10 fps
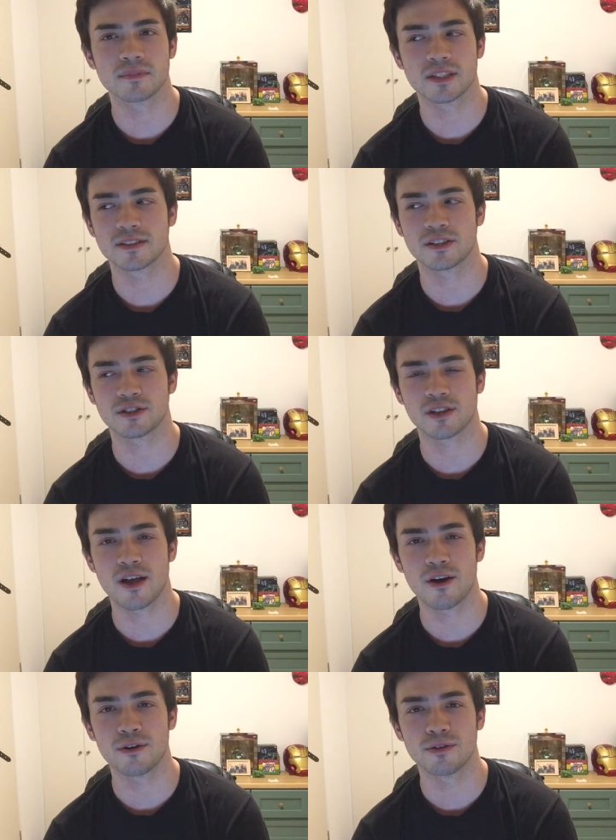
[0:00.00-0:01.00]
Because they're
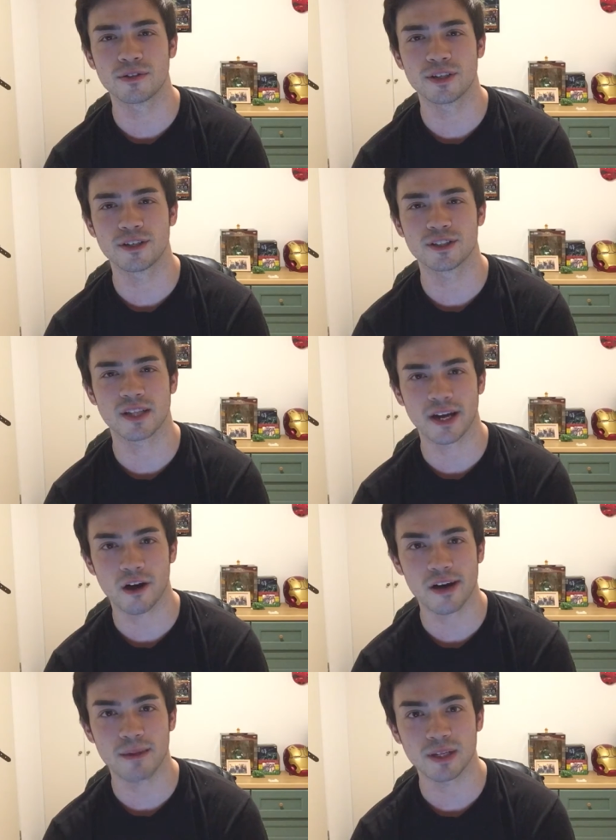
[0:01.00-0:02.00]
slow. You're just like,
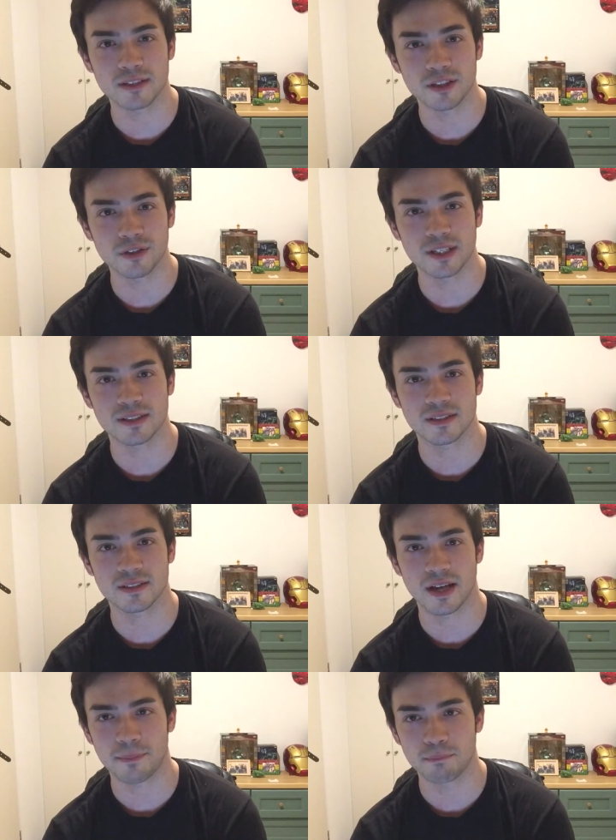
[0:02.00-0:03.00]
hurry up, let's do
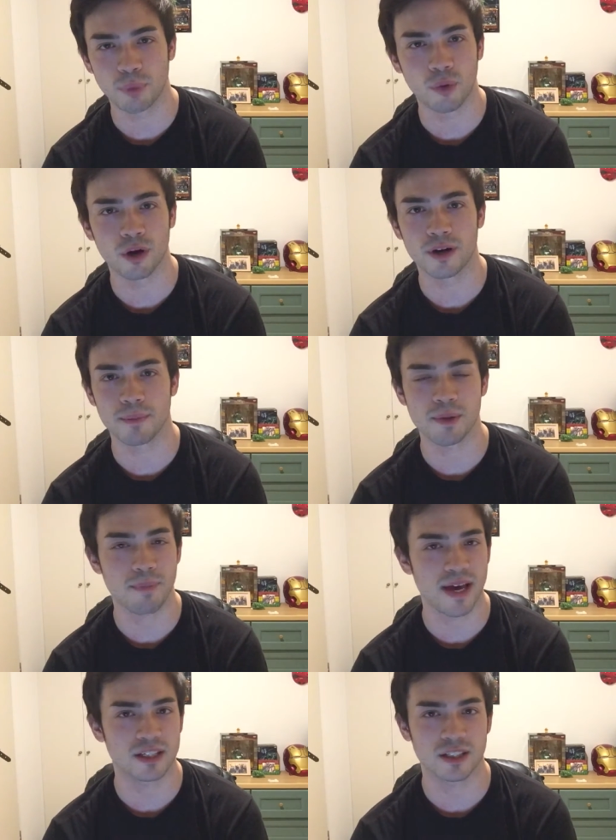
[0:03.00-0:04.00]
this. I'm bored, I'm
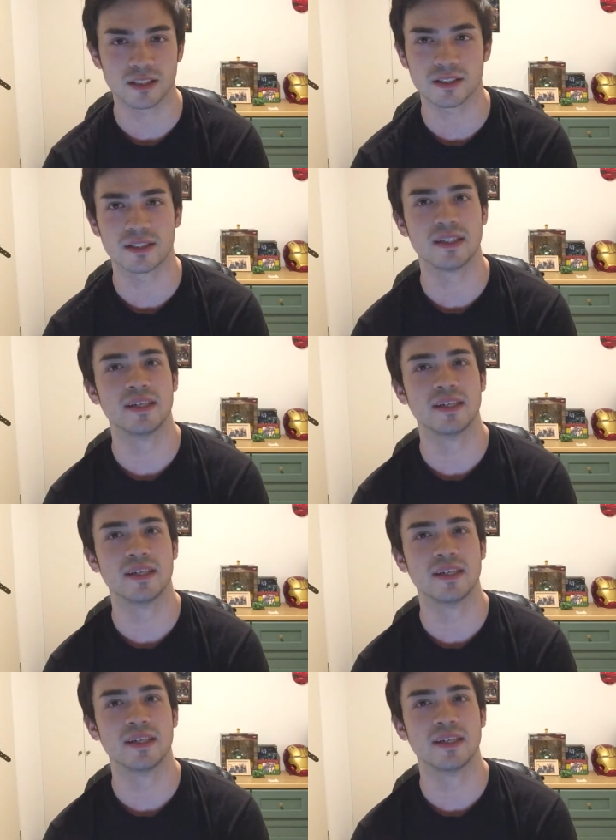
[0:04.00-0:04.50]
impatient.